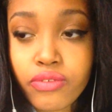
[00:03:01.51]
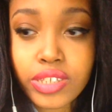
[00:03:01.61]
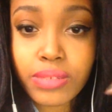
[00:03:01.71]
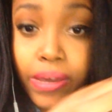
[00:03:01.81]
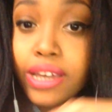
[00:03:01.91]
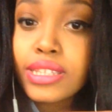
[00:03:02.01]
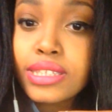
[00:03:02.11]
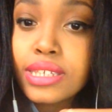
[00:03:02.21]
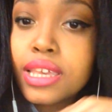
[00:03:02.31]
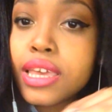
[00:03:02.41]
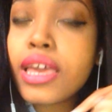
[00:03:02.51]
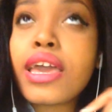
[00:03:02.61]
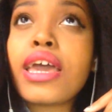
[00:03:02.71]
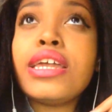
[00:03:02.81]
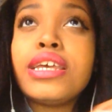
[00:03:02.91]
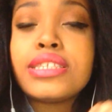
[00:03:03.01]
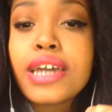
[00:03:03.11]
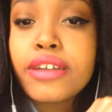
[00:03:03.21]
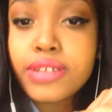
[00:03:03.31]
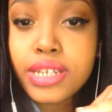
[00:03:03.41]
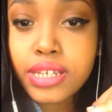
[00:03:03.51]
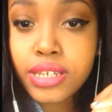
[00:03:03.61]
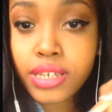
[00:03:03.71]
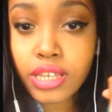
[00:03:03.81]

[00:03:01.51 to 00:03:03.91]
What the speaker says: respect and integrity.